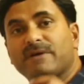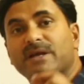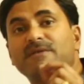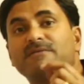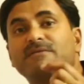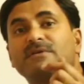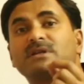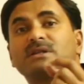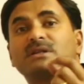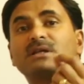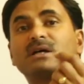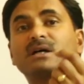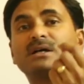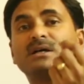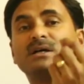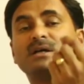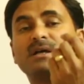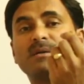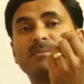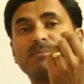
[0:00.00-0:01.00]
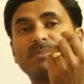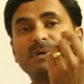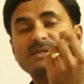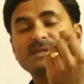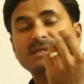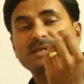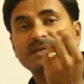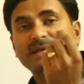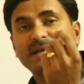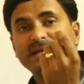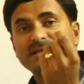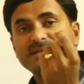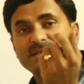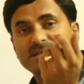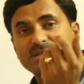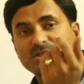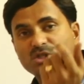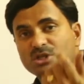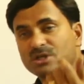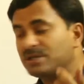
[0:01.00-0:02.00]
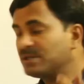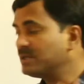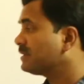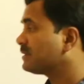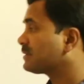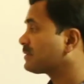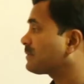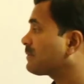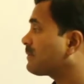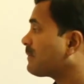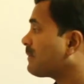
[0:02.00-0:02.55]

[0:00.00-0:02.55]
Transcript: whenever the person gets injured,